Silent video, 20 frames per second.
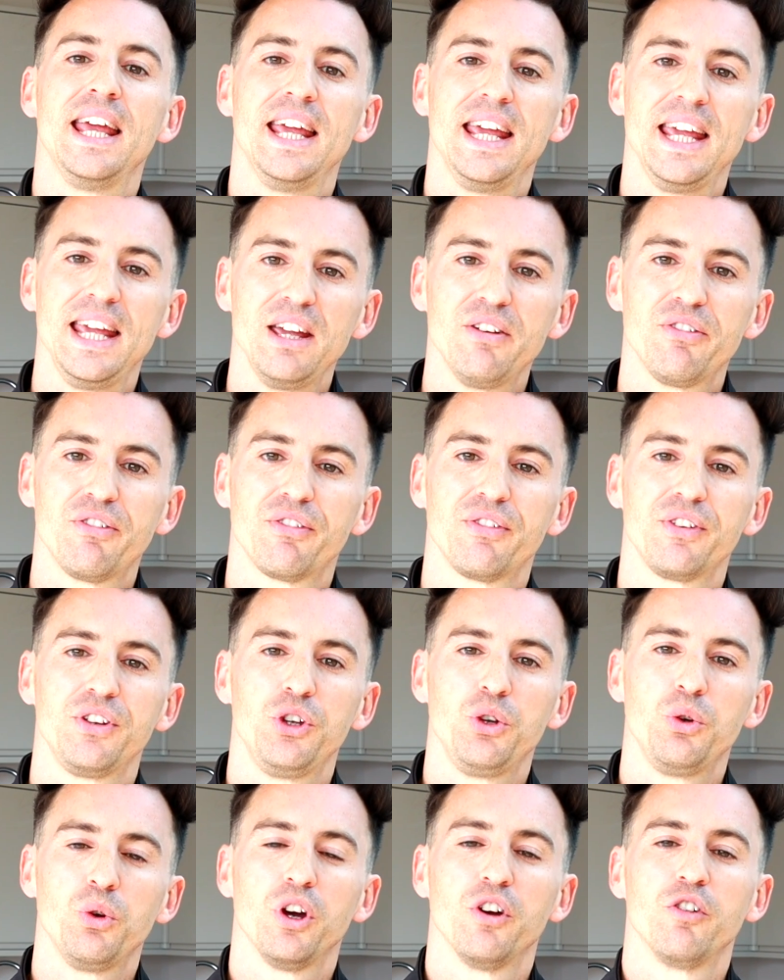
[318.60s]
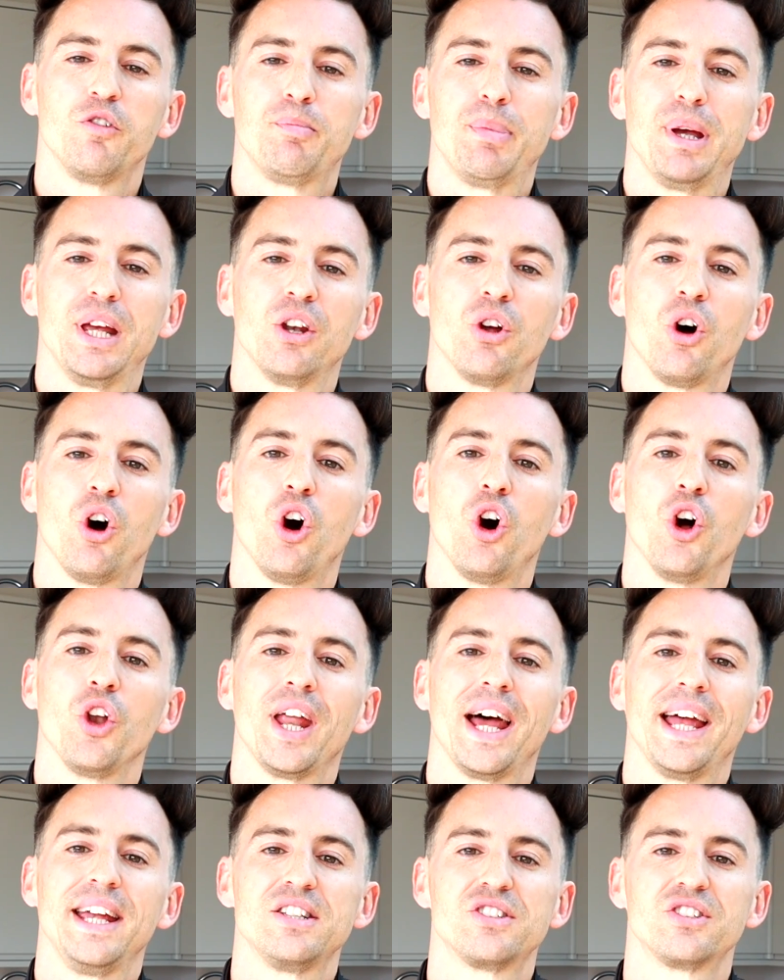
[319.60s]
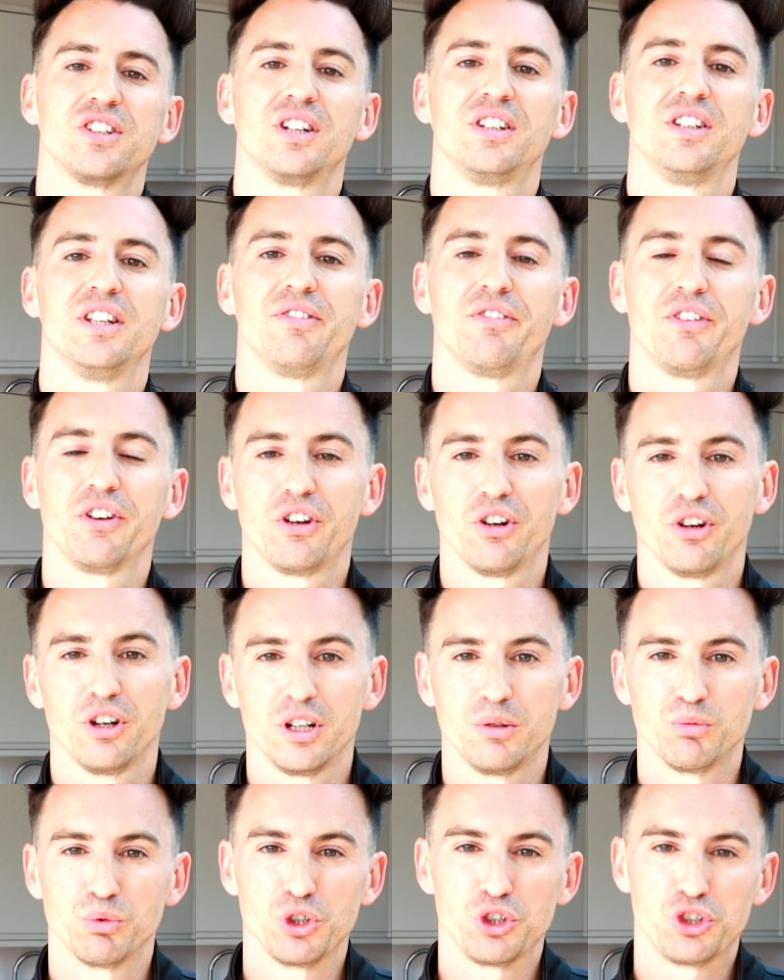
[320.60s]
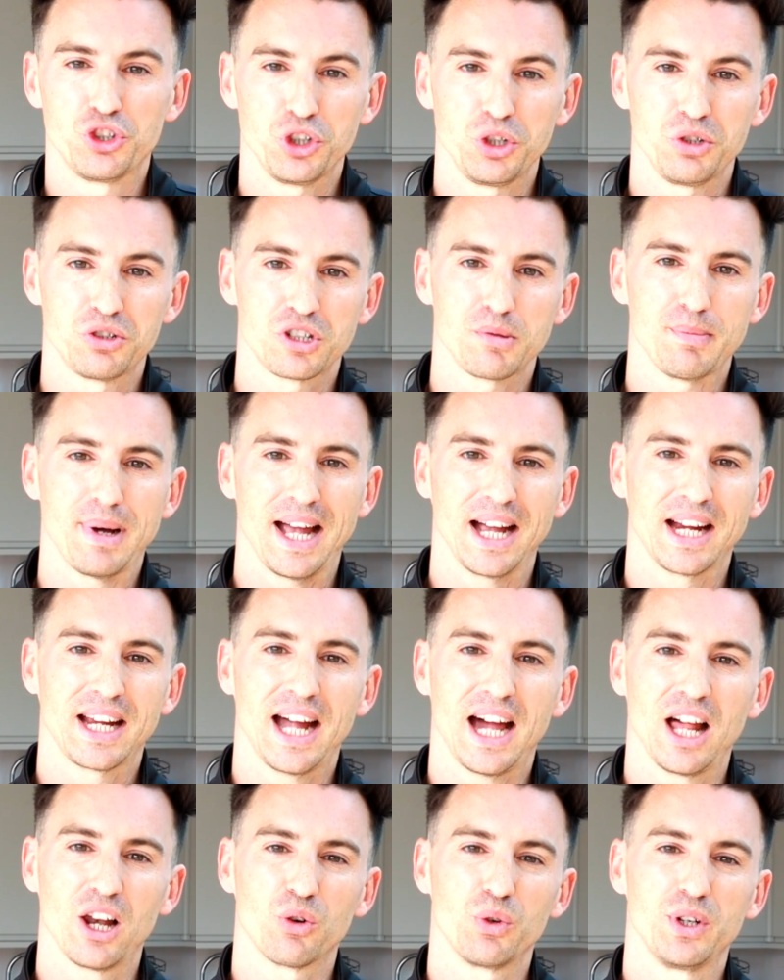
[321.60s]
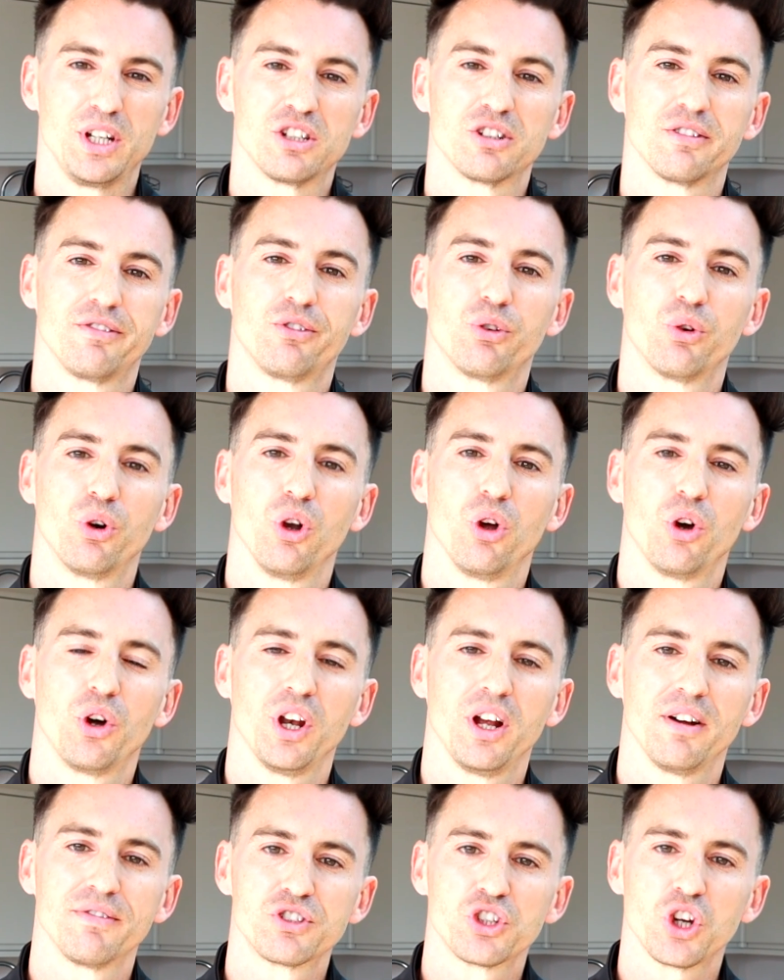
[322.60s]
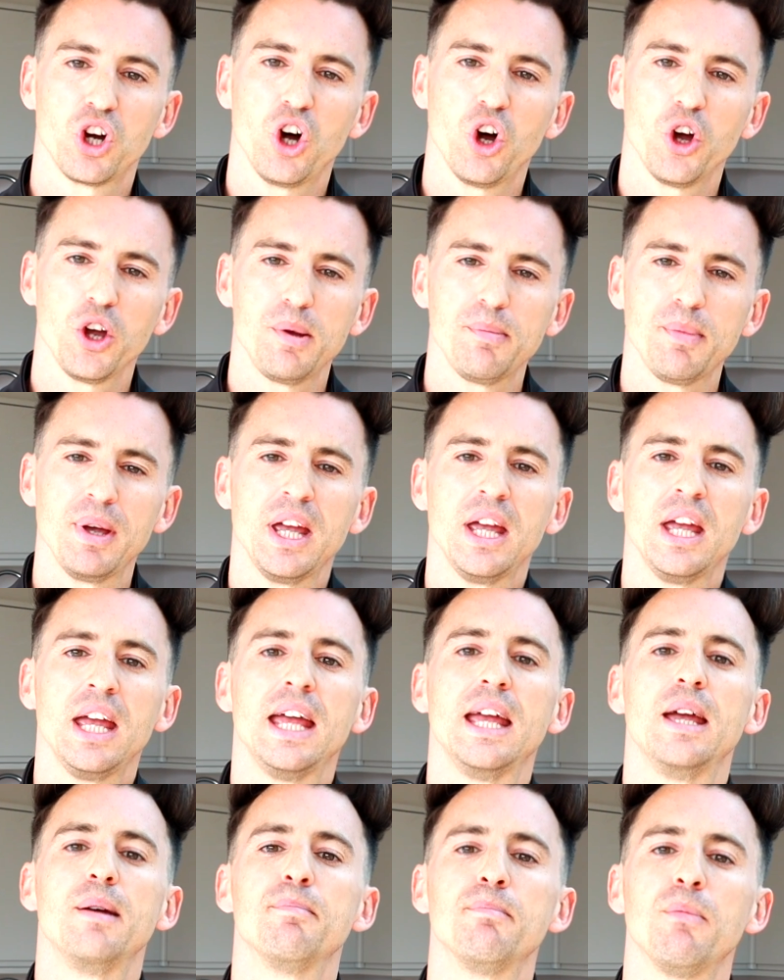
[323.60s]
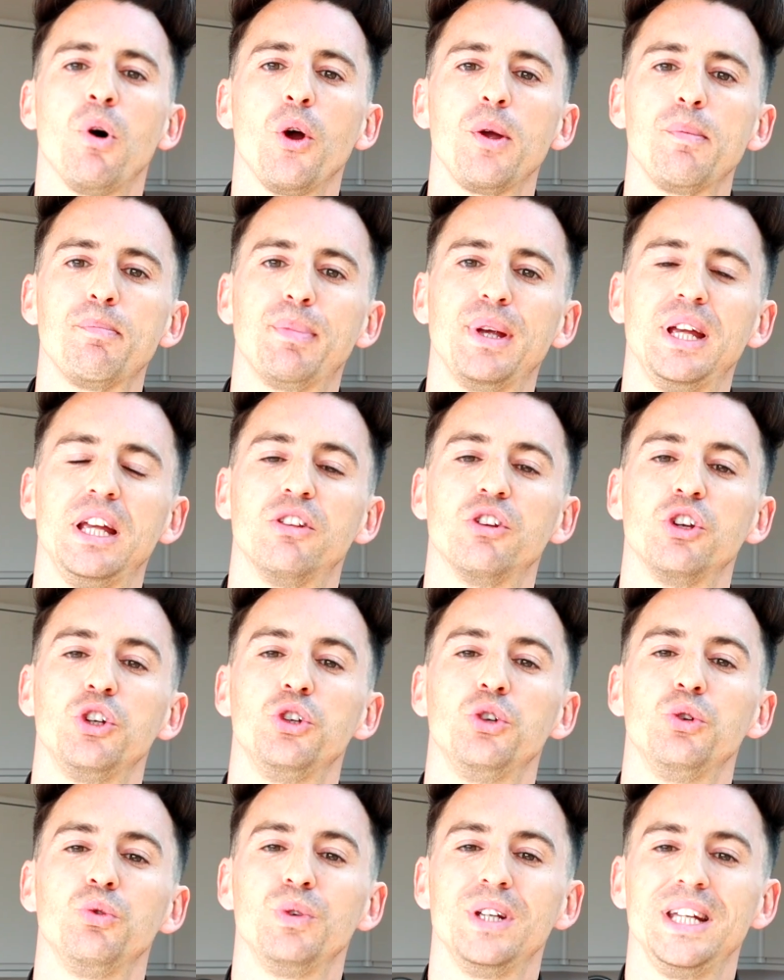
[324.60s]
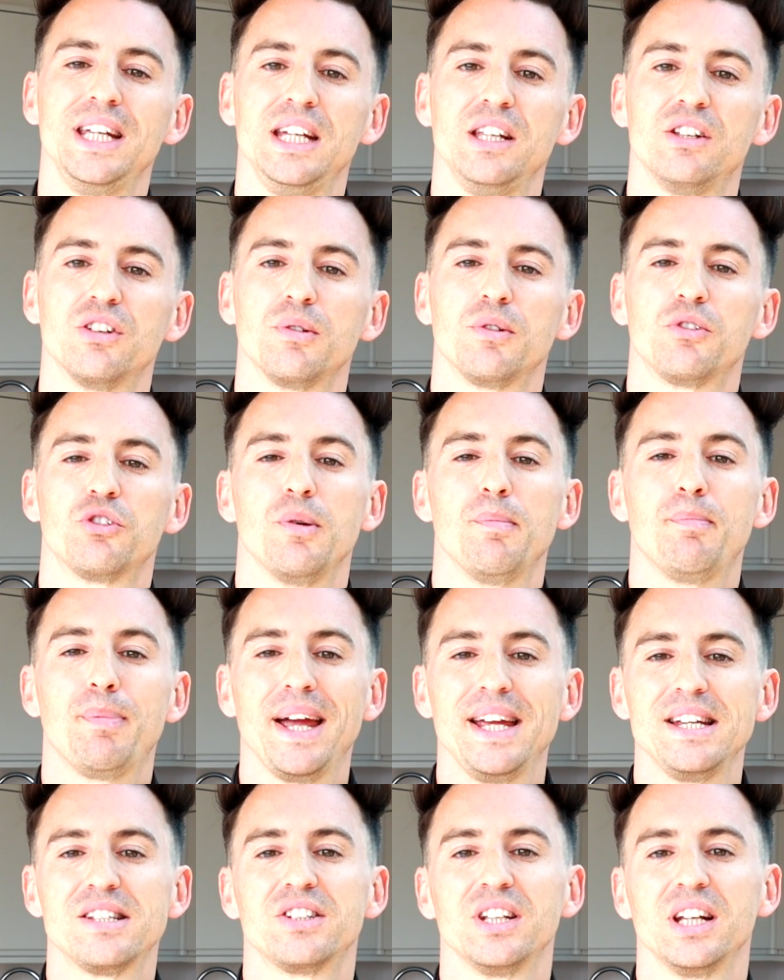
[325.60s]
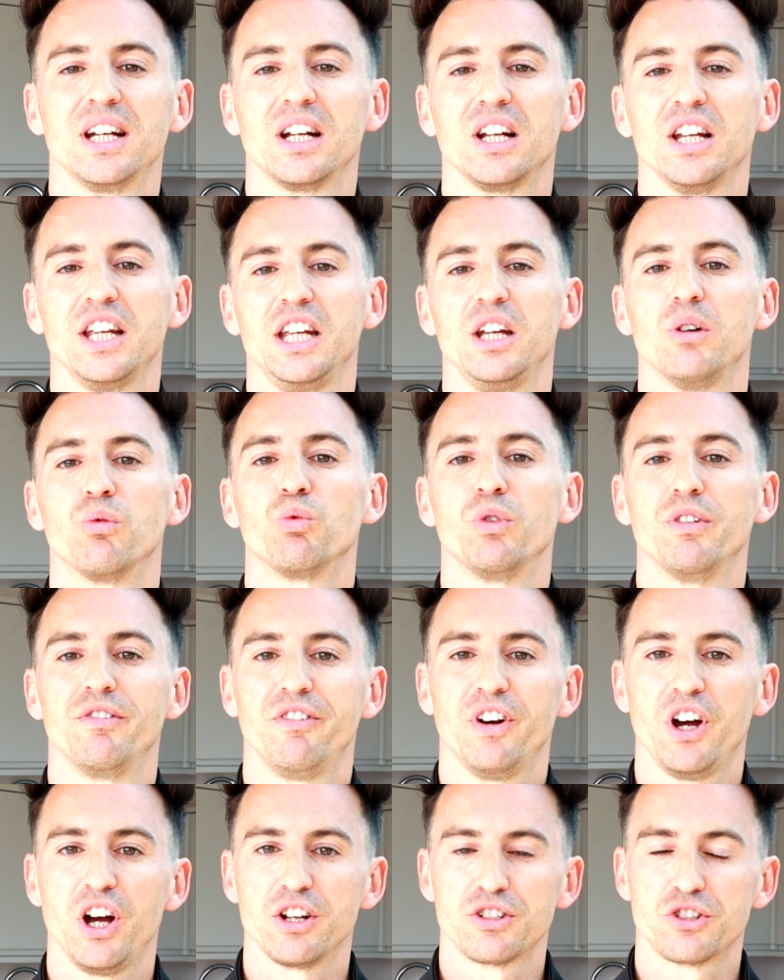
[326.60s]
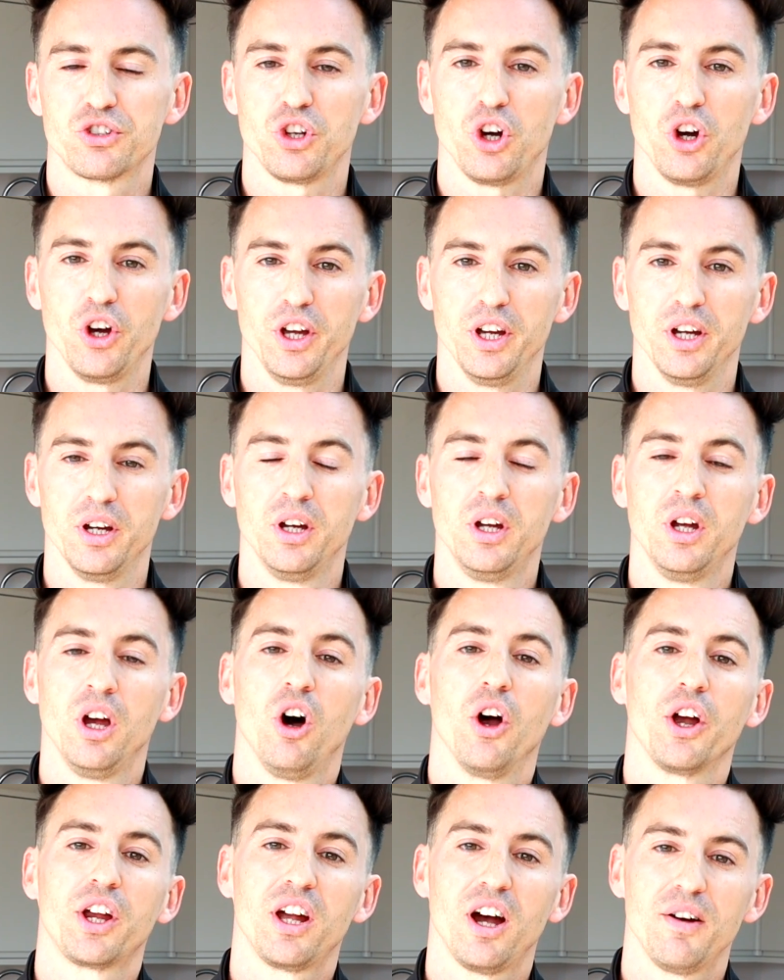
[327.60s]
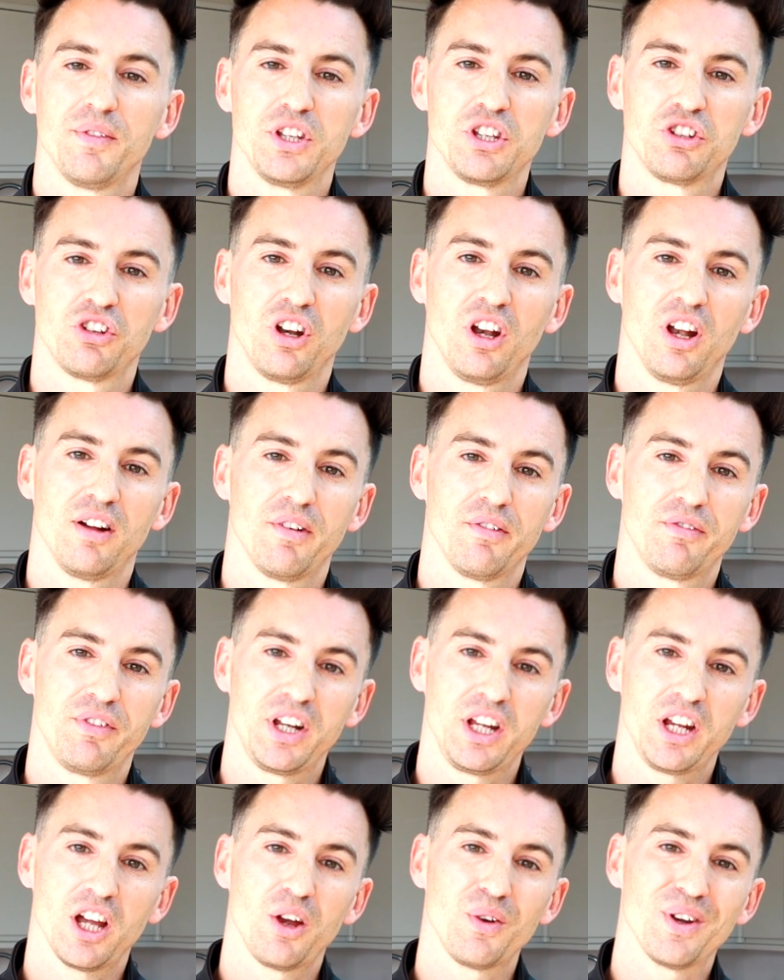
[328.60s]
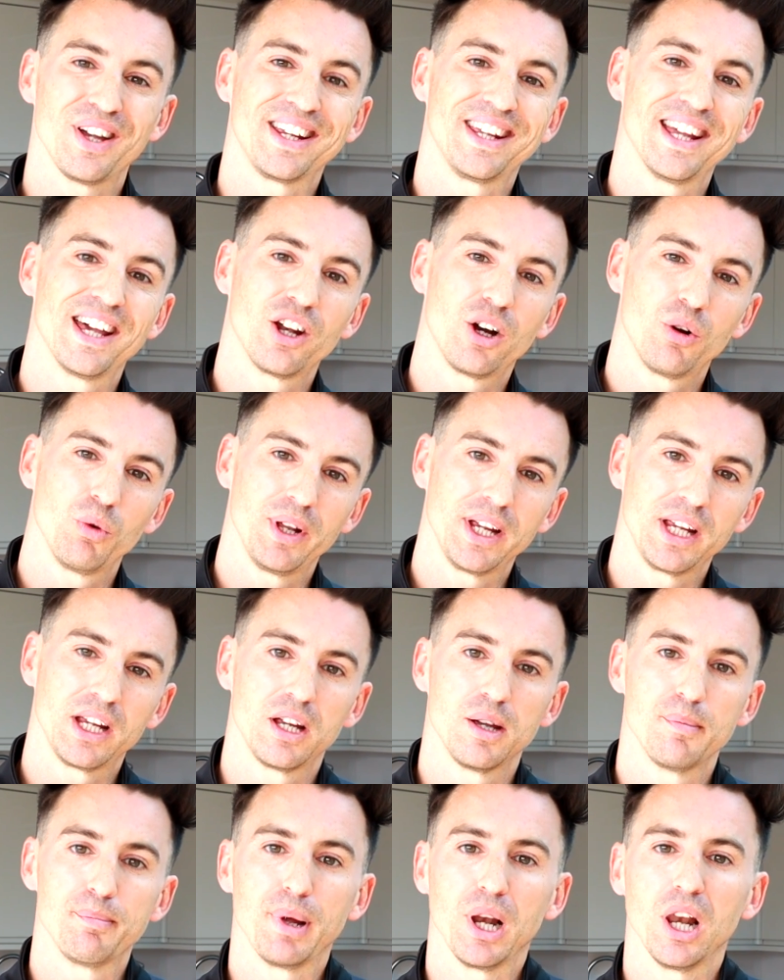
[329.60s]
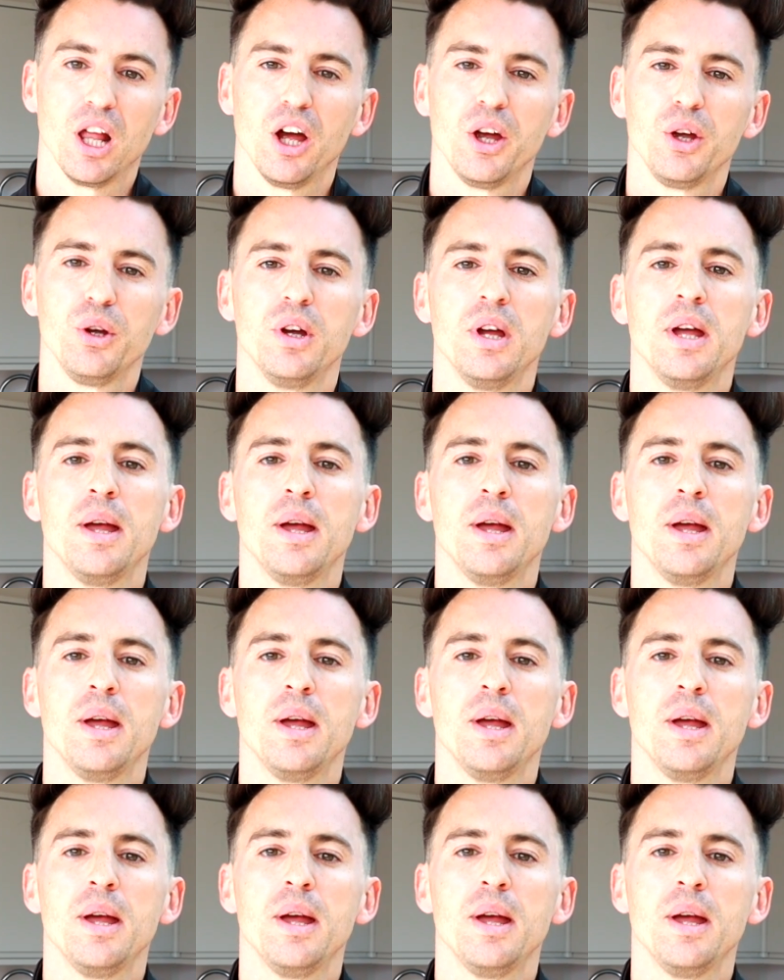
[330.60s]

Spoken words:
if you have been on a significantly reduced amount of calories for a long enough time, it might be that you need to basically reverse diet. I cover this in another video, again I'll link it below,